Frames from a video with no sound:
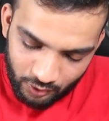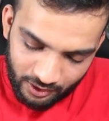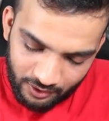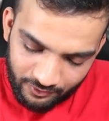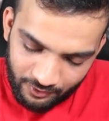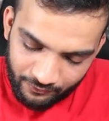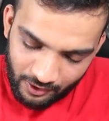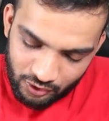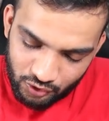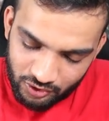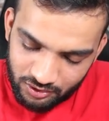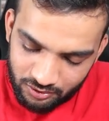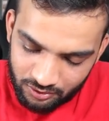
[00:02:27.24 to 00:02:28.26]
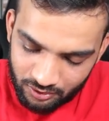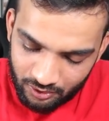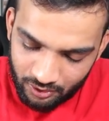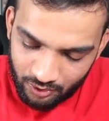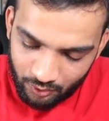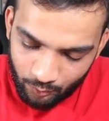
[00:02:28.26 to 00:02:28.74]
You're given a function
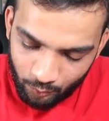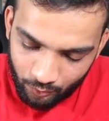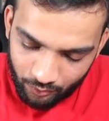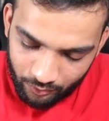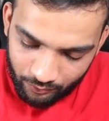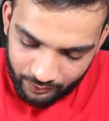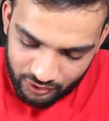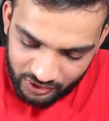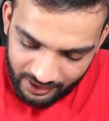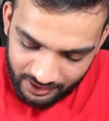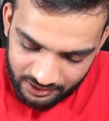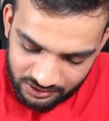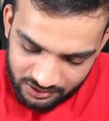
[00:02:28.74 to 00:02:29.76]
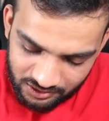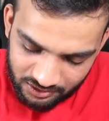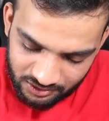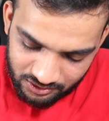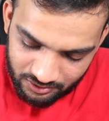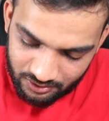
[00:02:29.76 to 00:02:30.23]
which
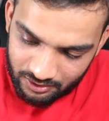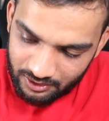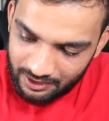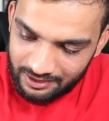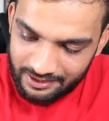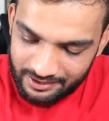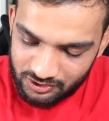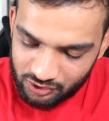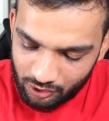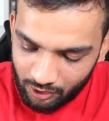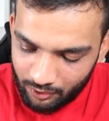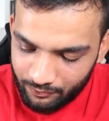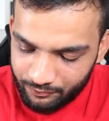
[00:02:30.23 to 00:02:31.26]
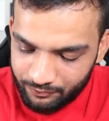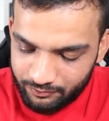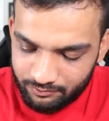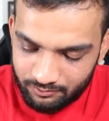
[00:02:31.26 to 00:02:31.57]
has a list of